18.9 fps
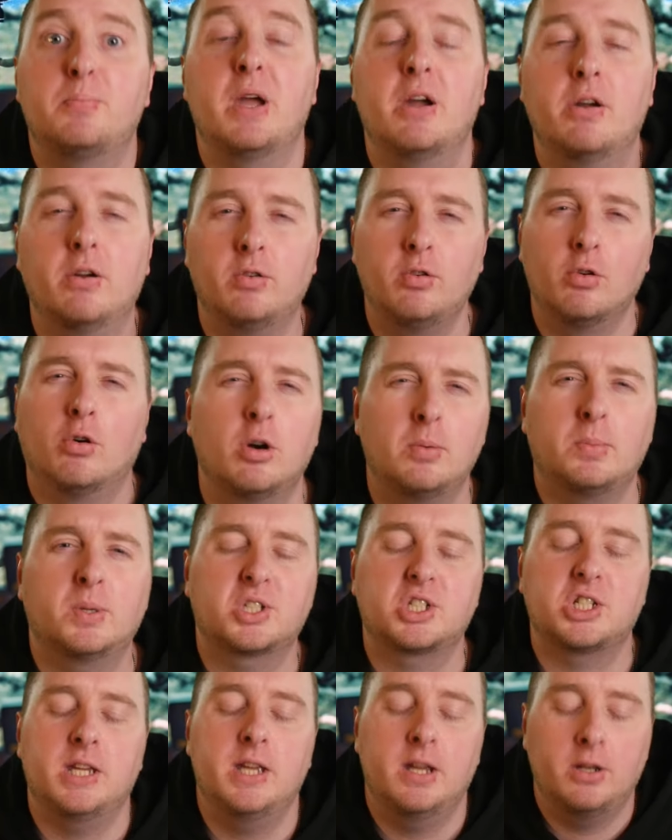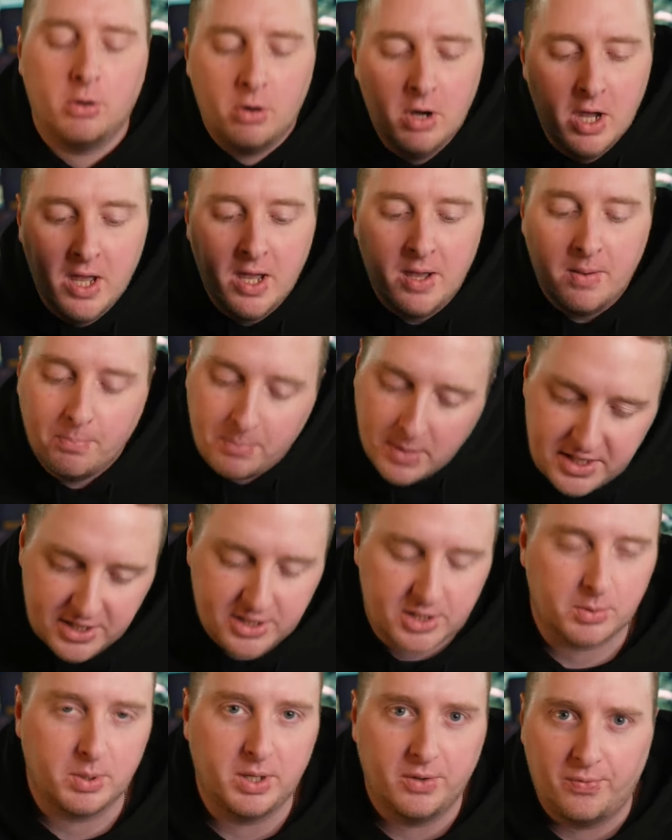paranormal channel,
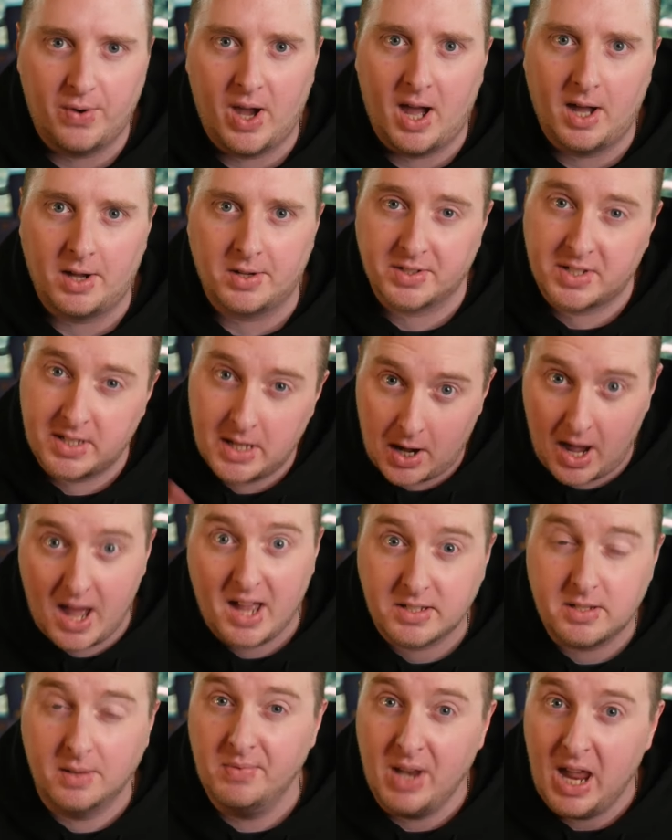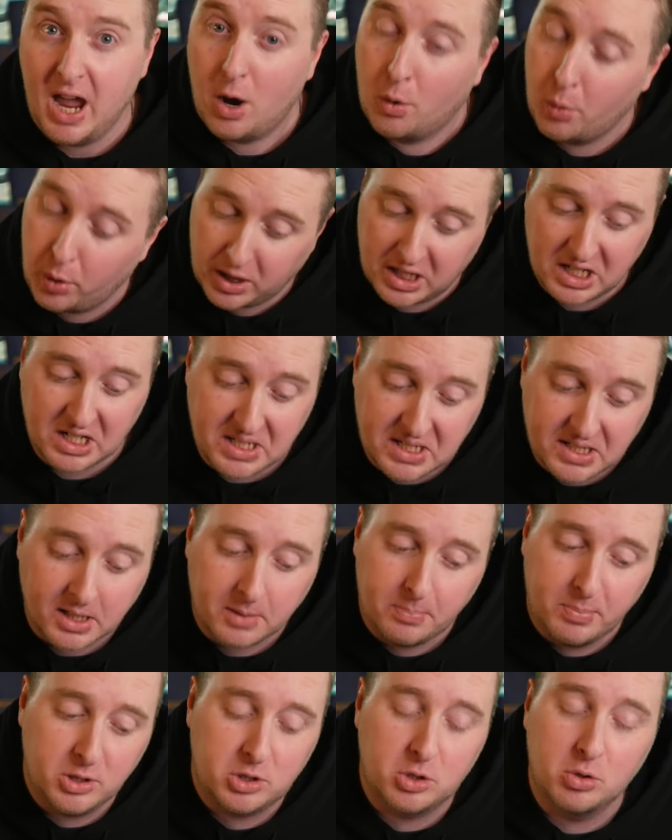Mystery Files. Now, as of now, we're going to
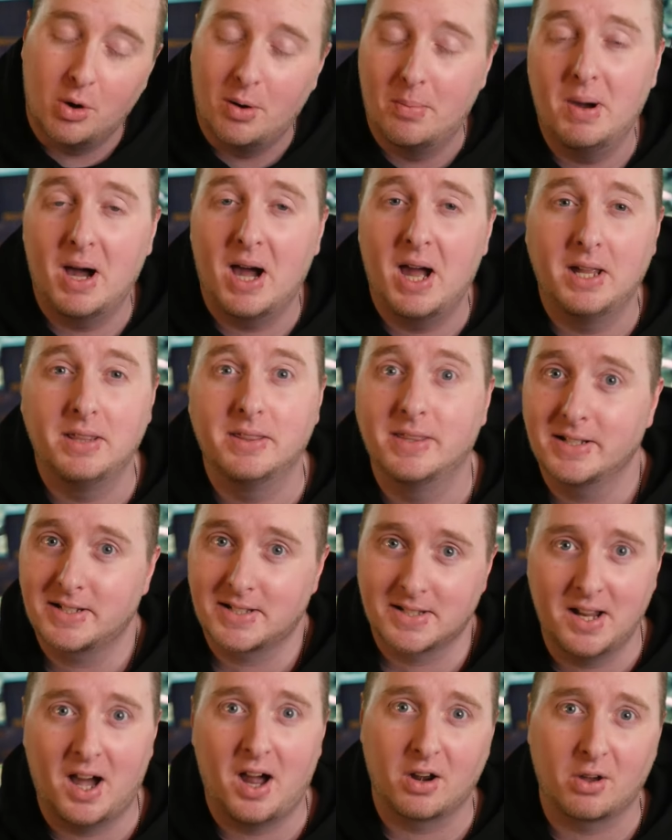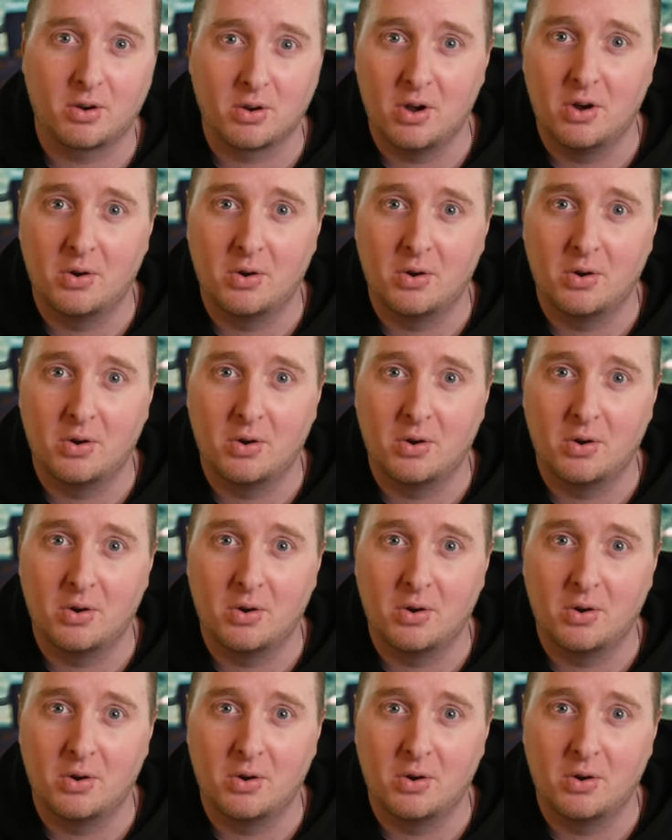slip into a mind that's not our